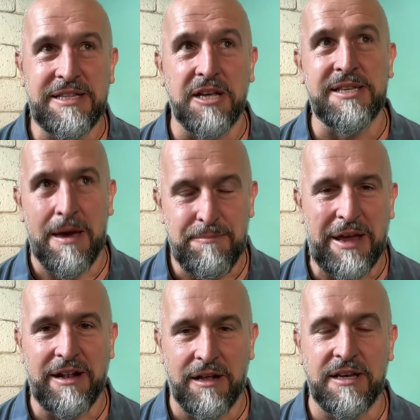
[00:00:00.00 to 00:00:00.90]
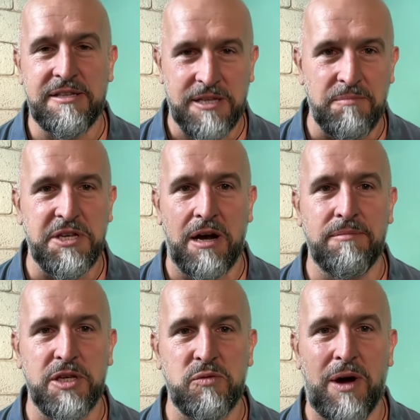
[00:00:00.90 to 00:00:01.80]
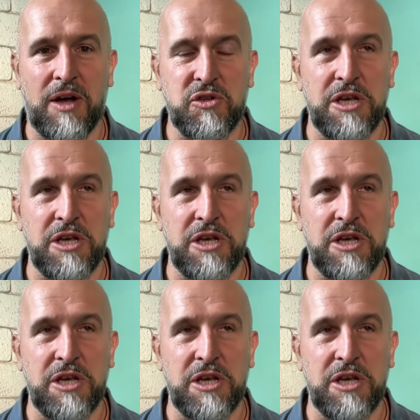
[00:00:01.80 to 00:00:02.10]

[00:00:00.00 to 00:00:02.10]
does get penalised sometimes as well.